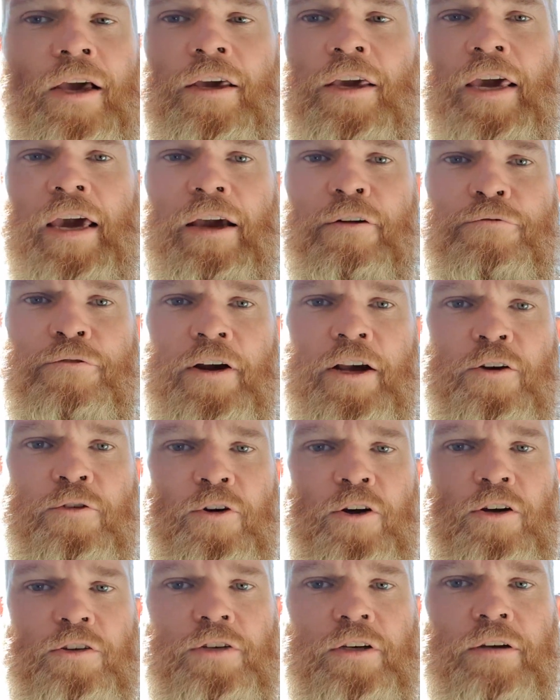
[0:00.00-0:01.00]
Carefree
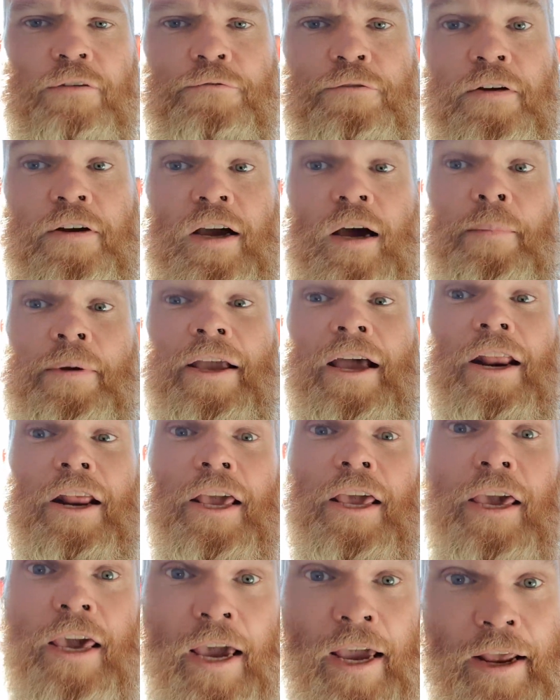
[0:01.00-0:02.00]
Cruising for coming out
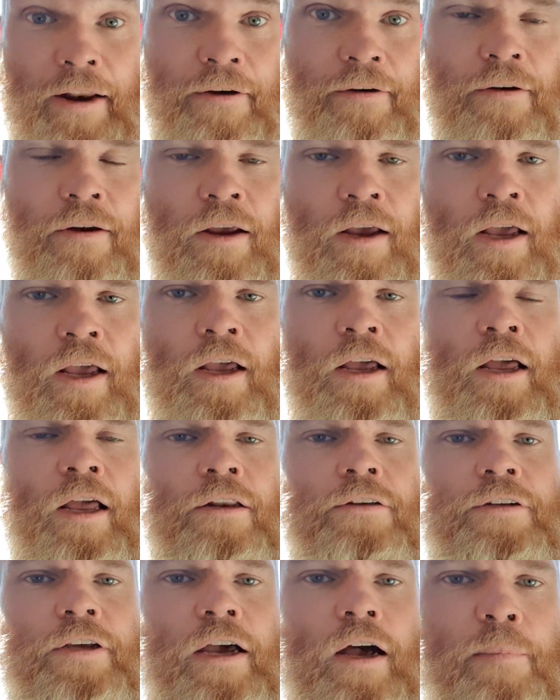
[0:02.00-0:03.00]
again
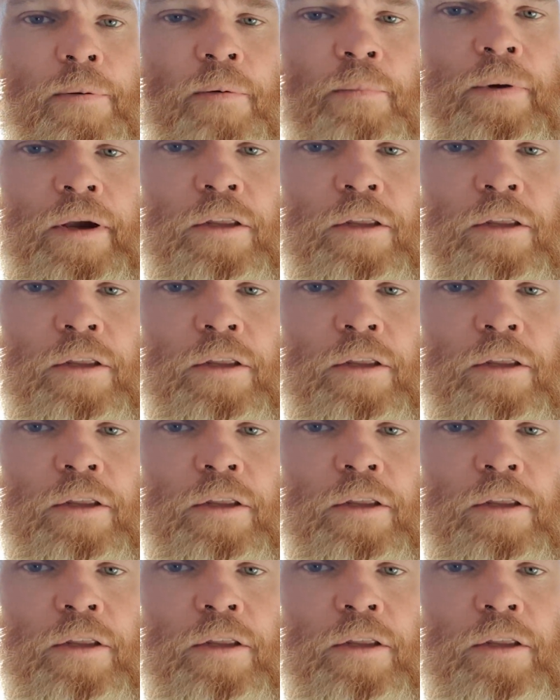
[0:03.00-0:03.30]
to helping me